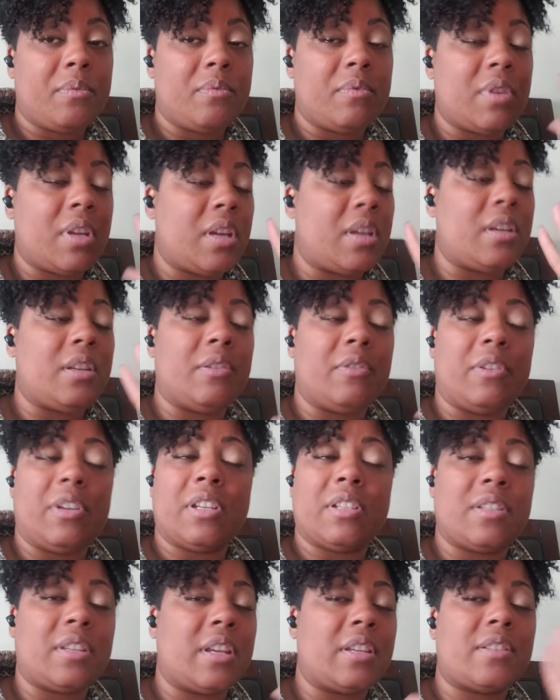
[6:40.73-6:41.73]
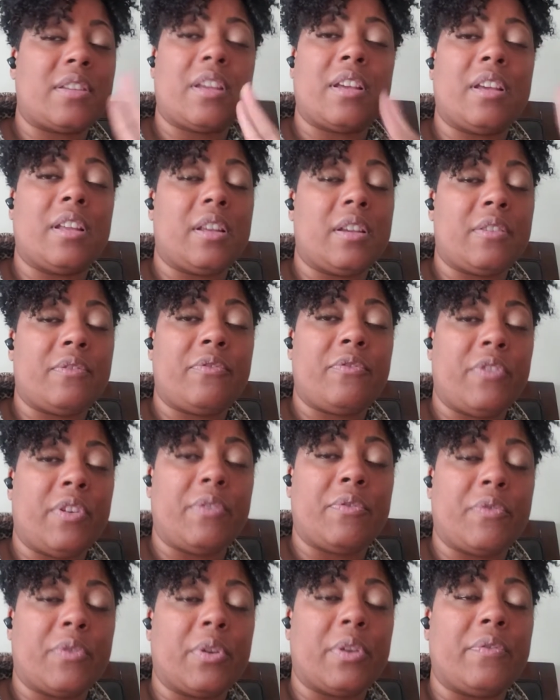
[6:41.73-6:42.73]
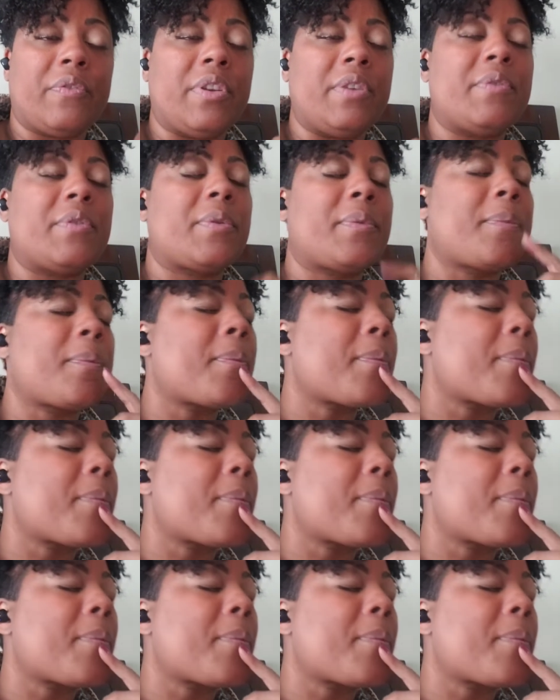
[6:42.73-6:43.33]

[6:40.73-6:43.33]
Now you didn't necessarily say headache, for the fever.